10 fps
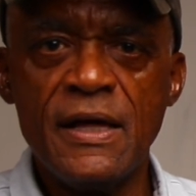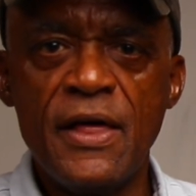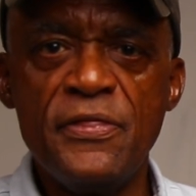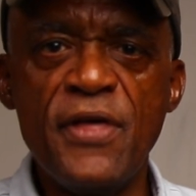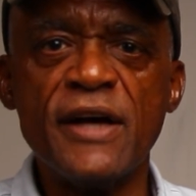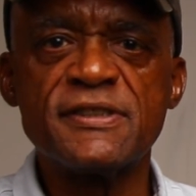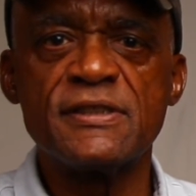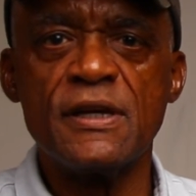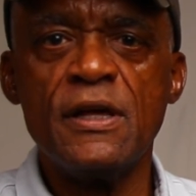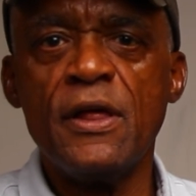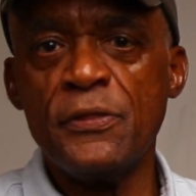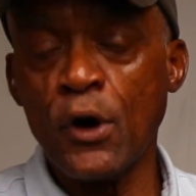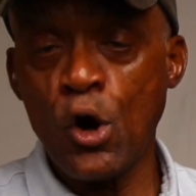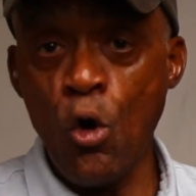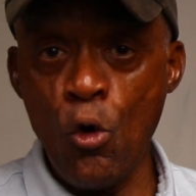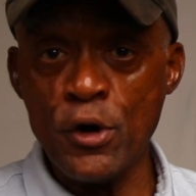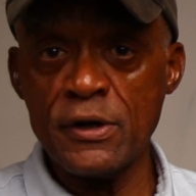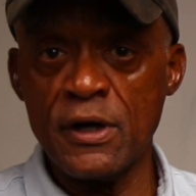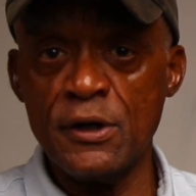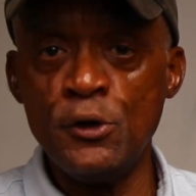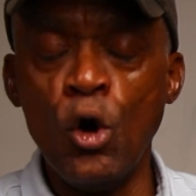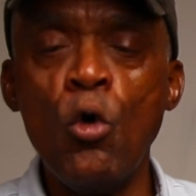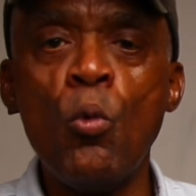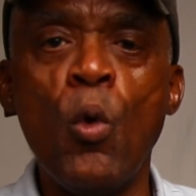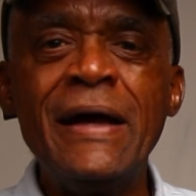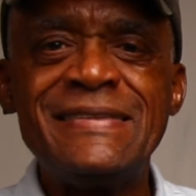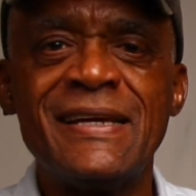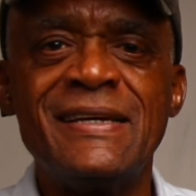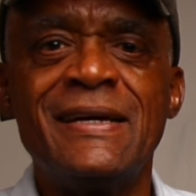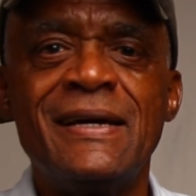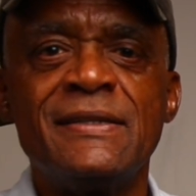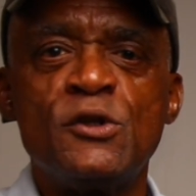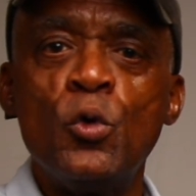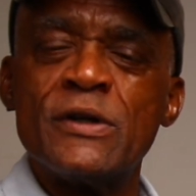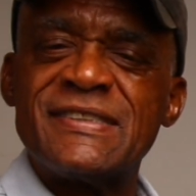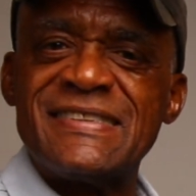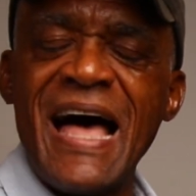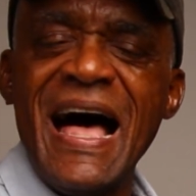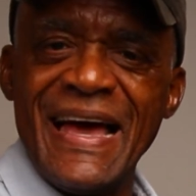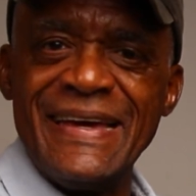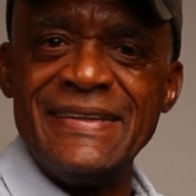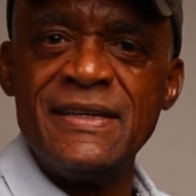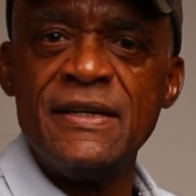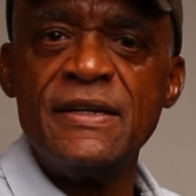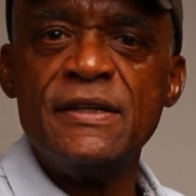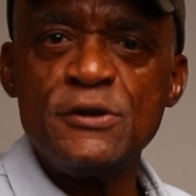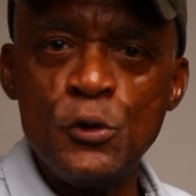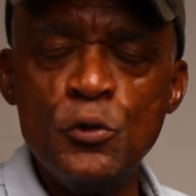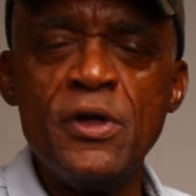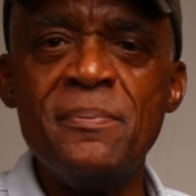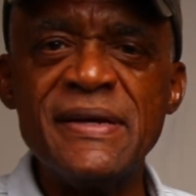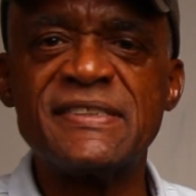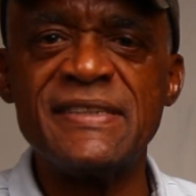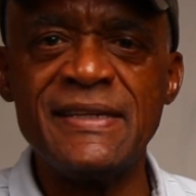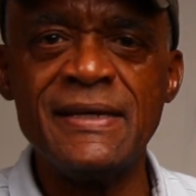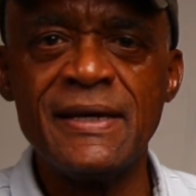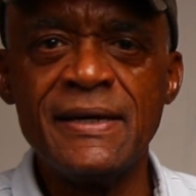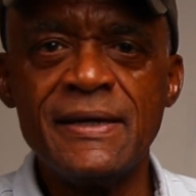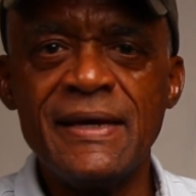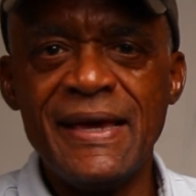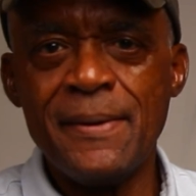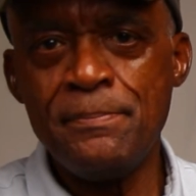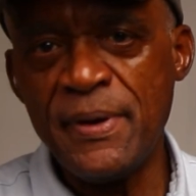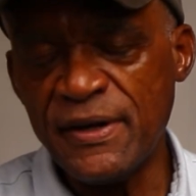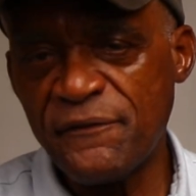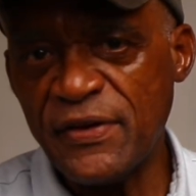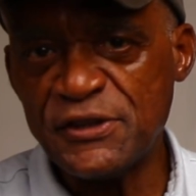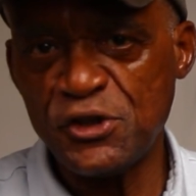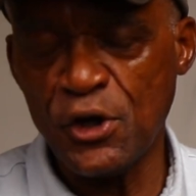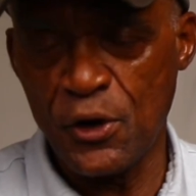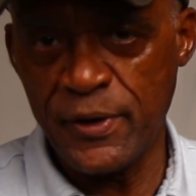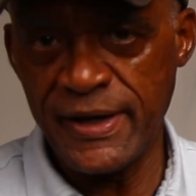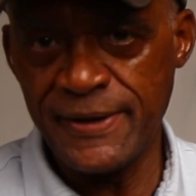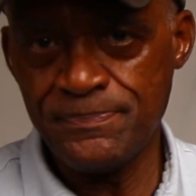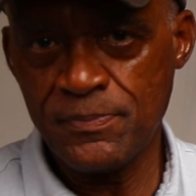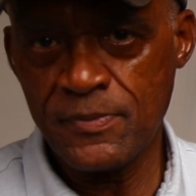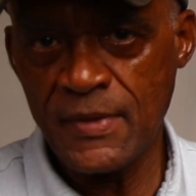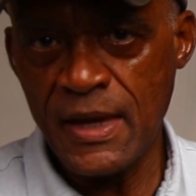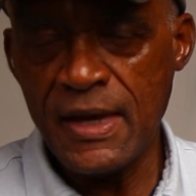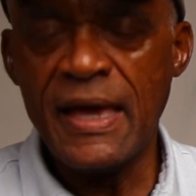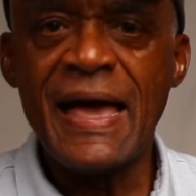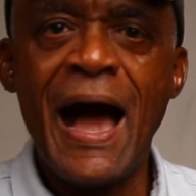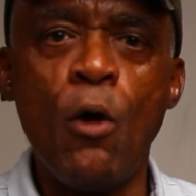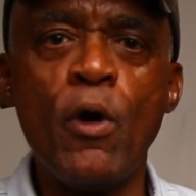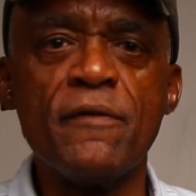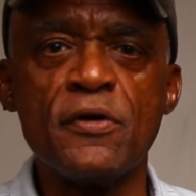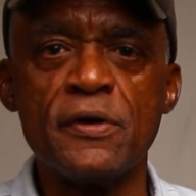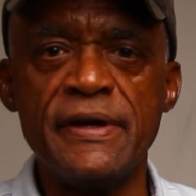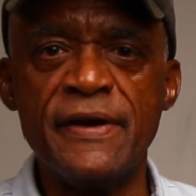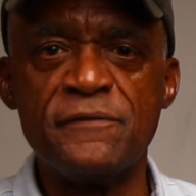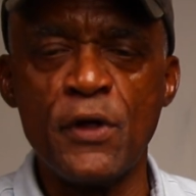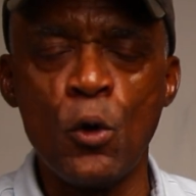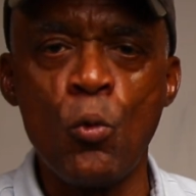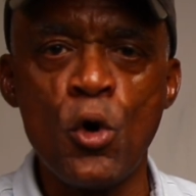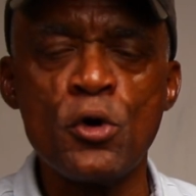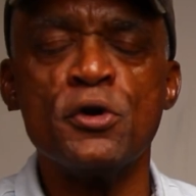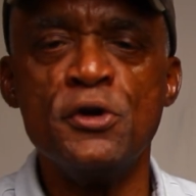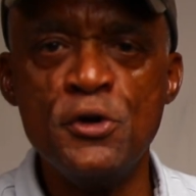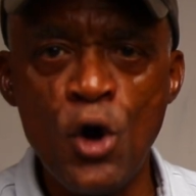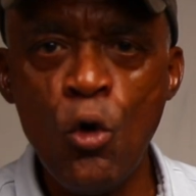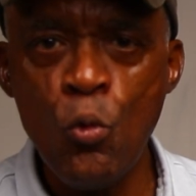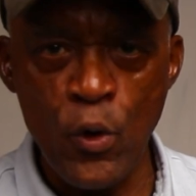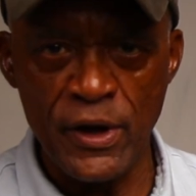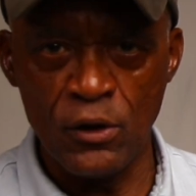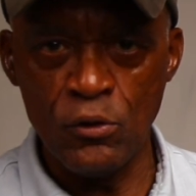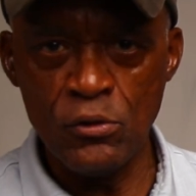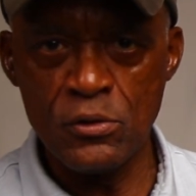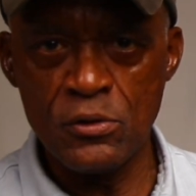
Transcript: Thus, the court know what to assign to the missing beneficiary. However, if there were no will,